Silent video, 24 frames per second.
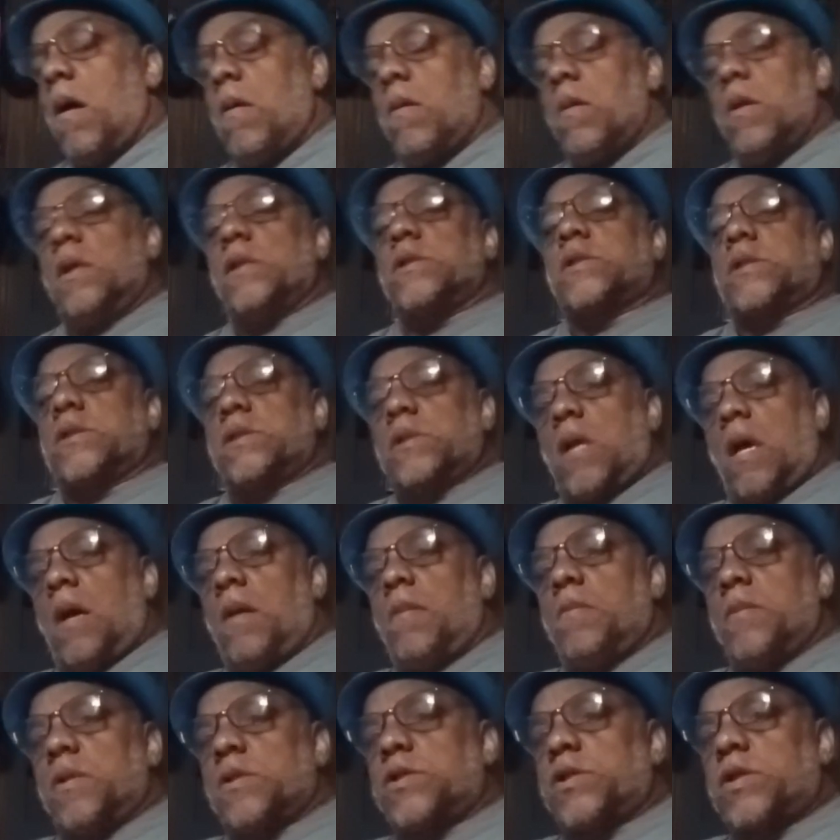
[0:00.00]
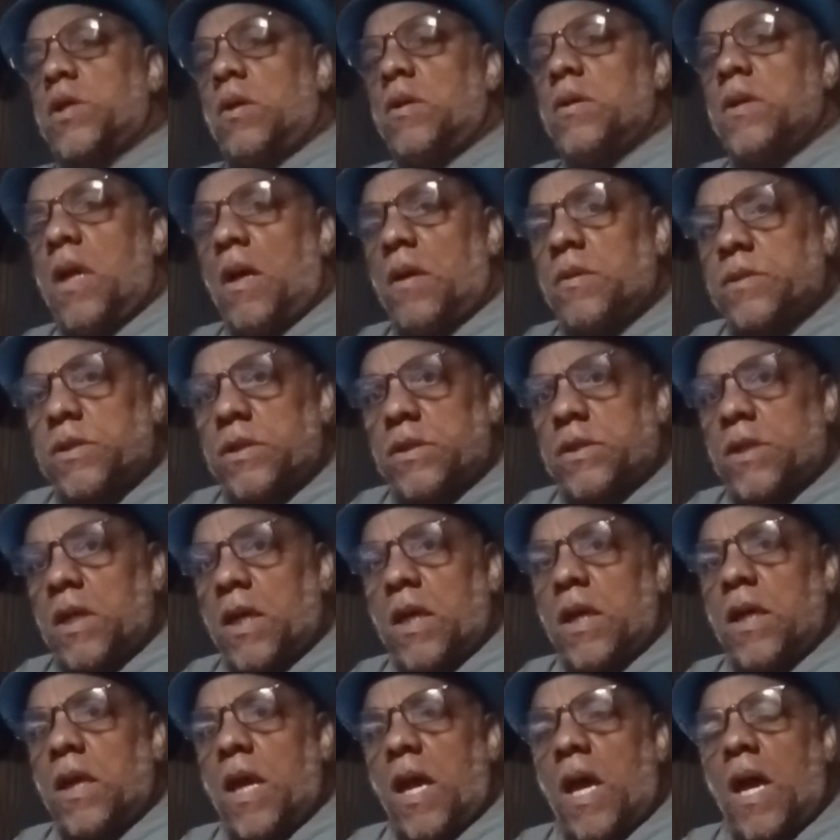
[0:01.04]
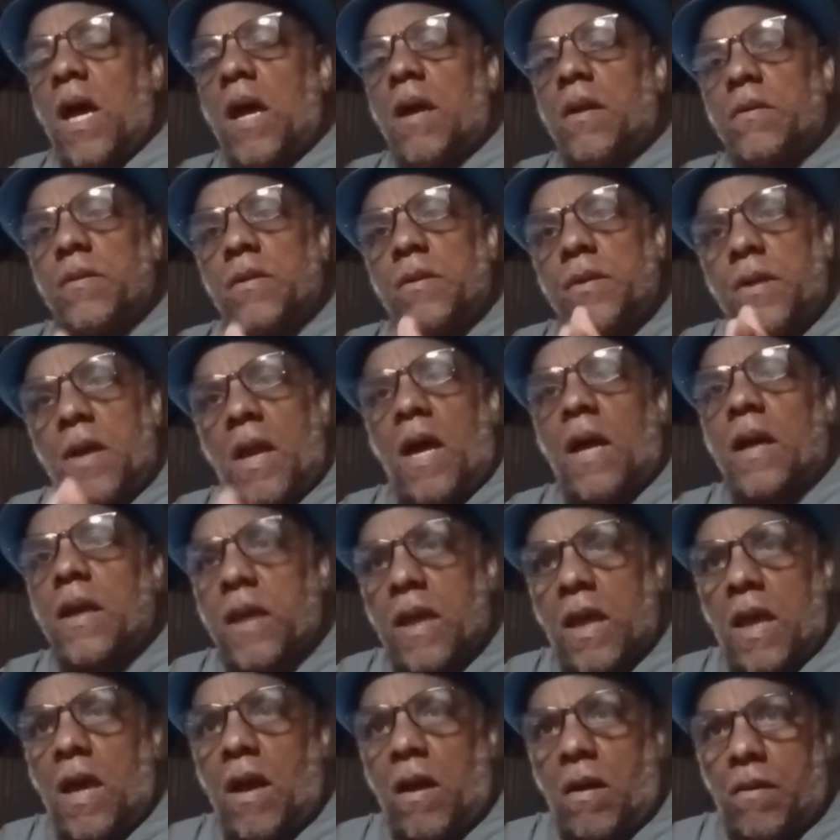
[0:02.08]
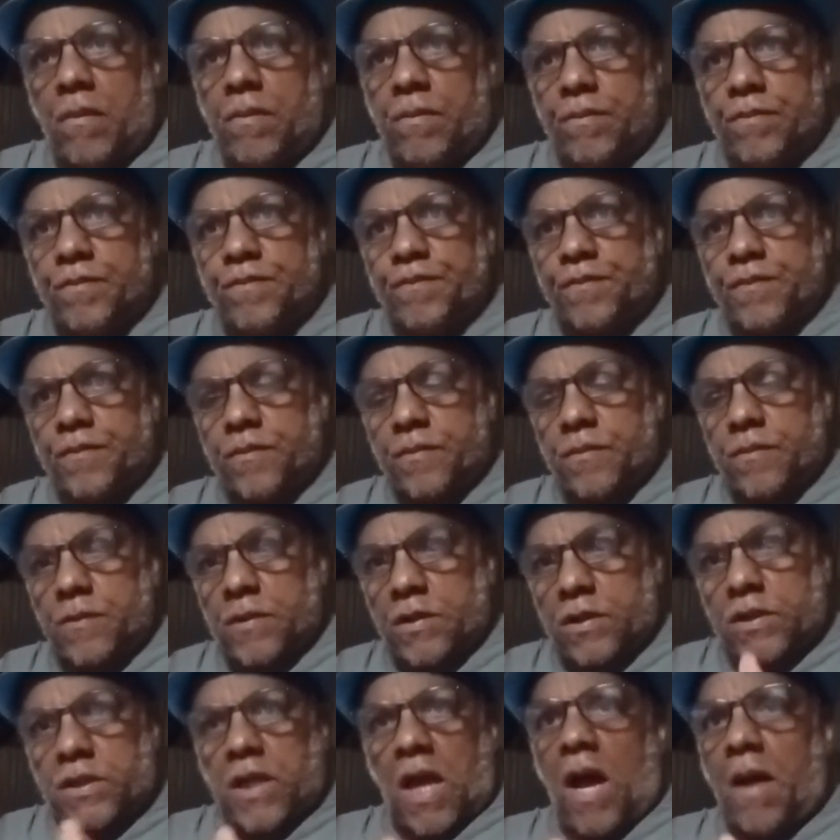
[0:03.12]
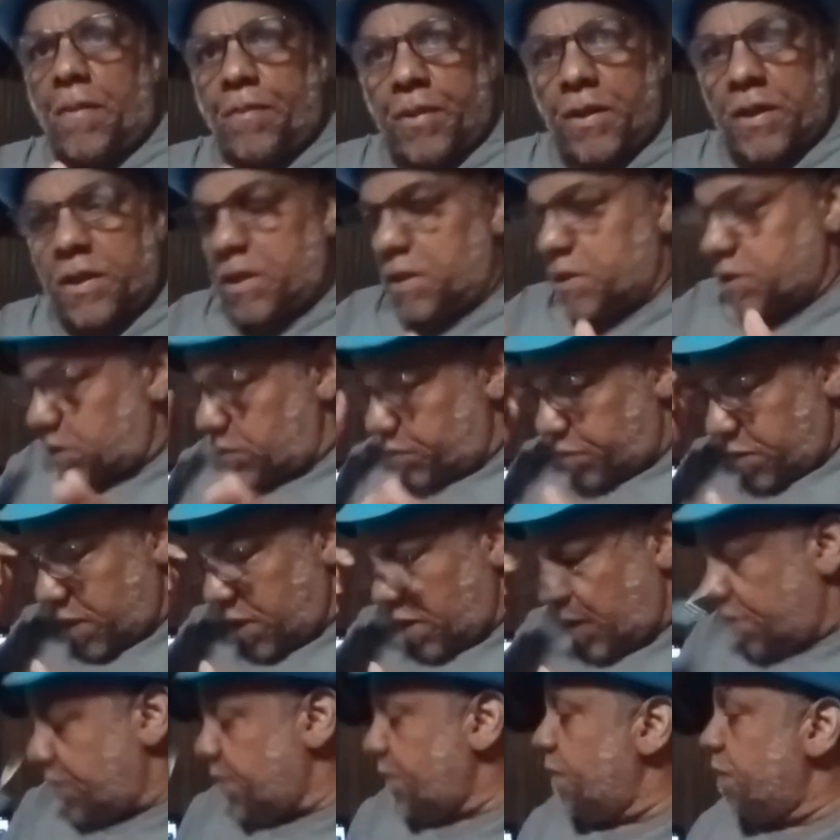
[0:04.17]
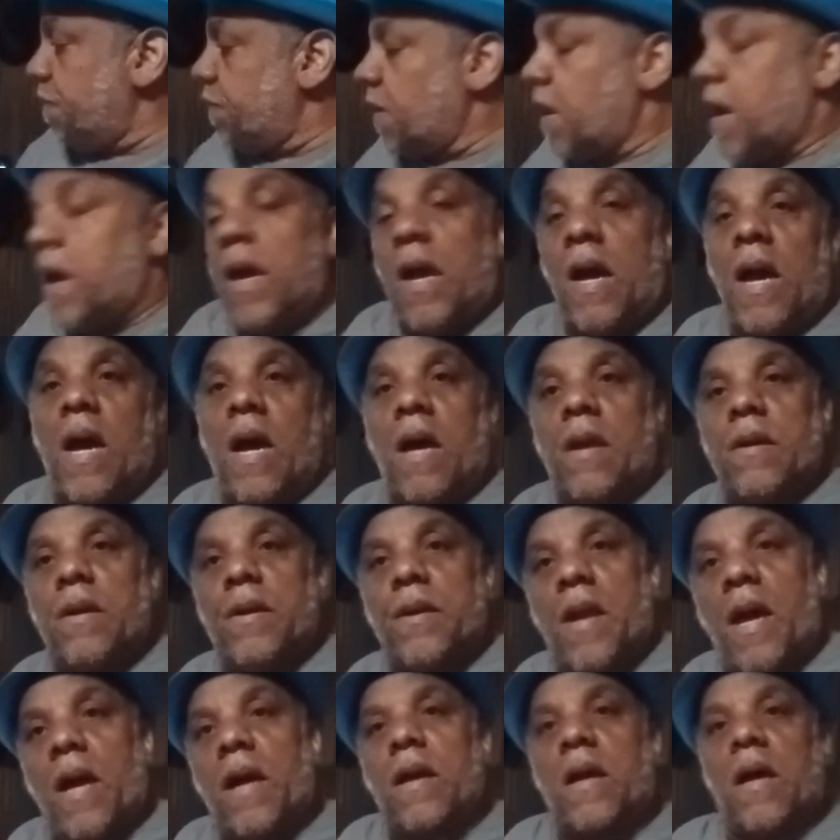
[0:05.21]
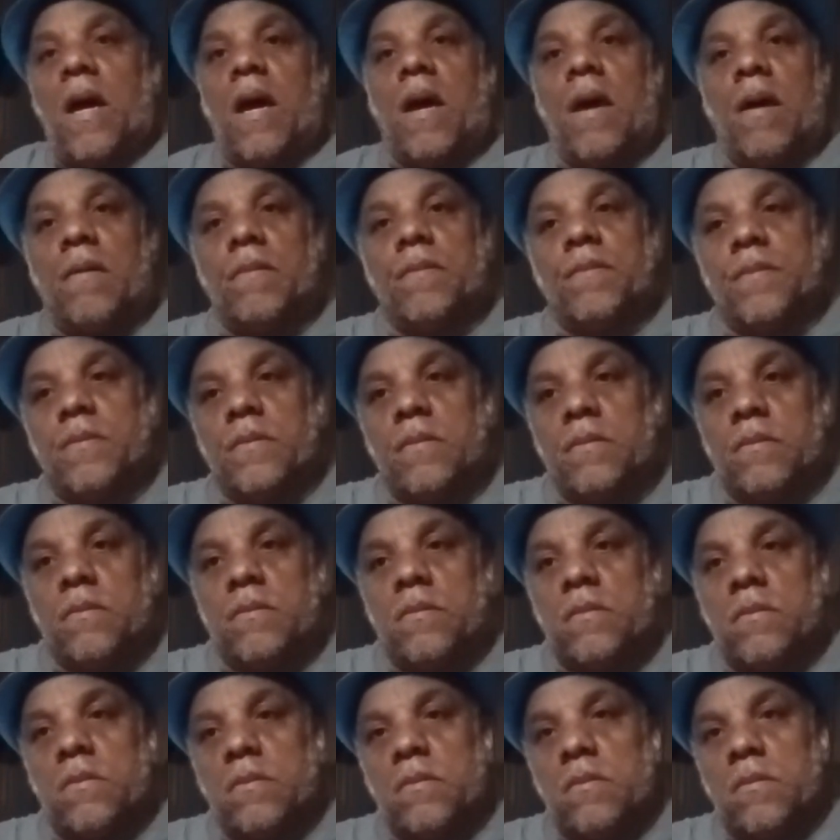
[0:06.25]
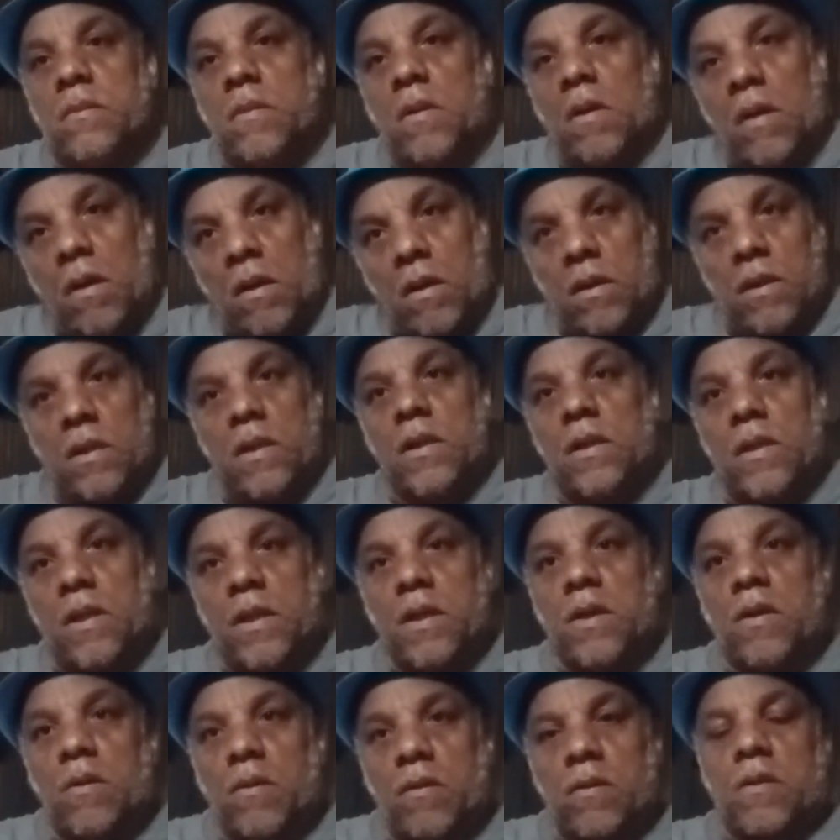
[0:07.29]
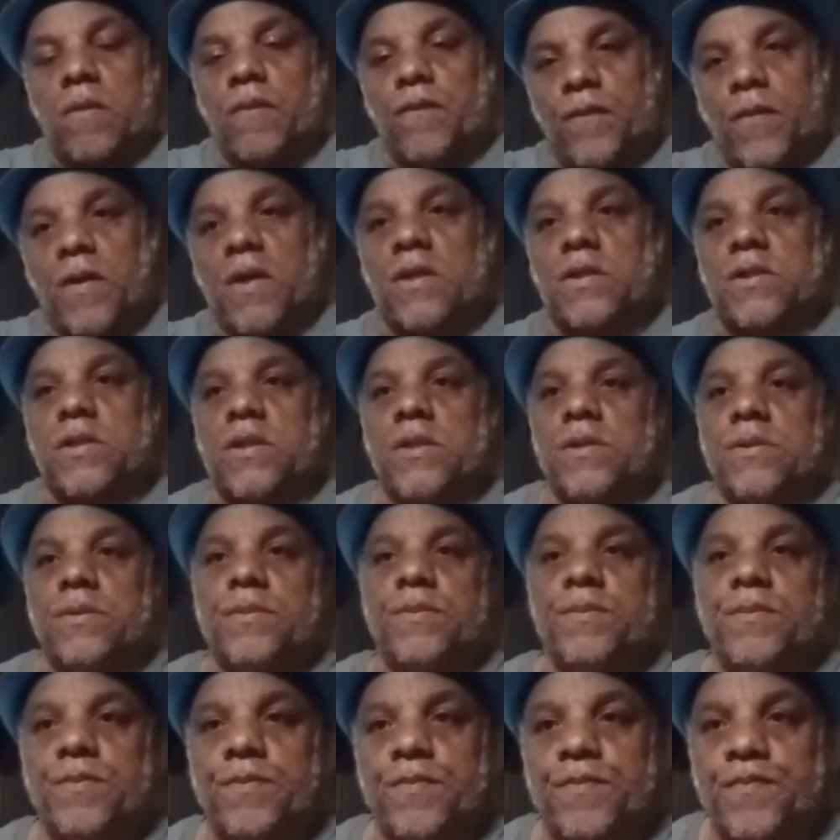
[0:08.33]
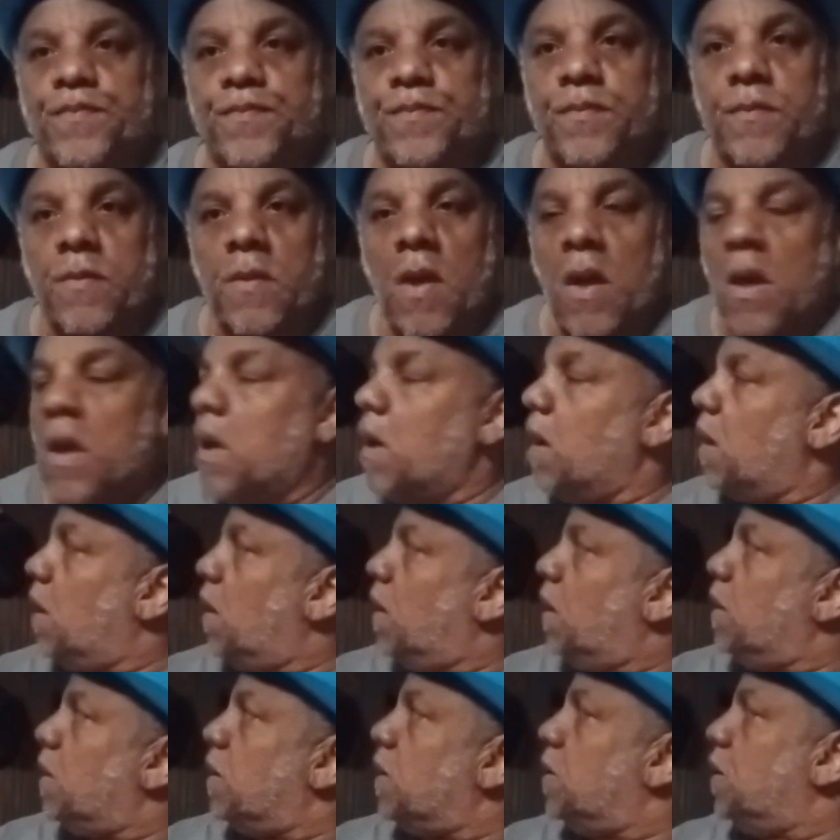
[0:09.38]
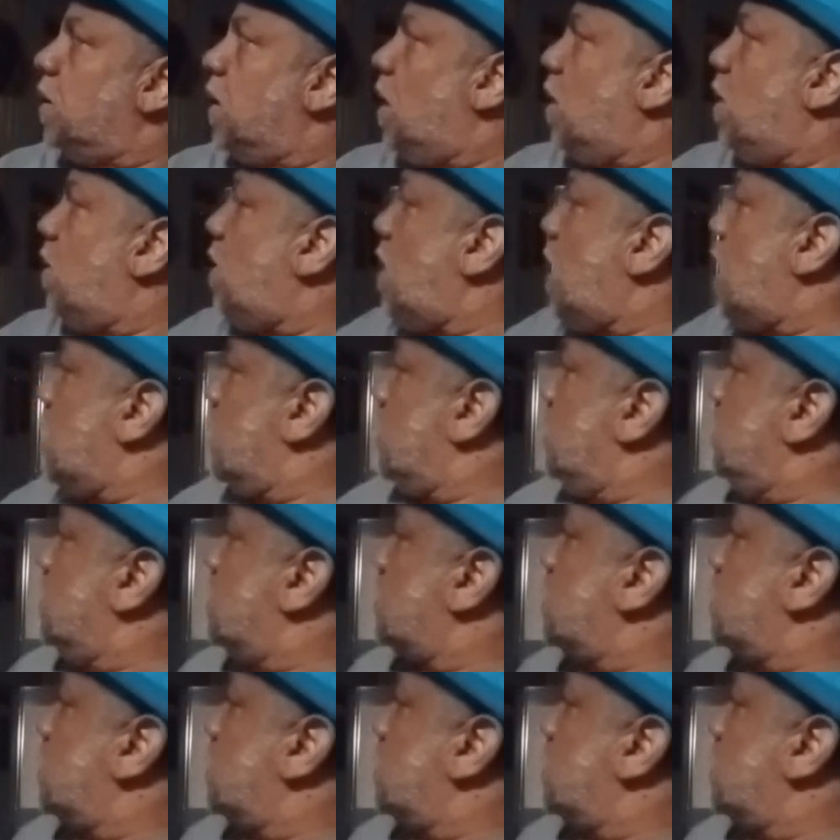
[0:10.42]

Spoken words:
I'm going to show y'all today how to knock out. This topic is about how to knock out an illegal conviction. You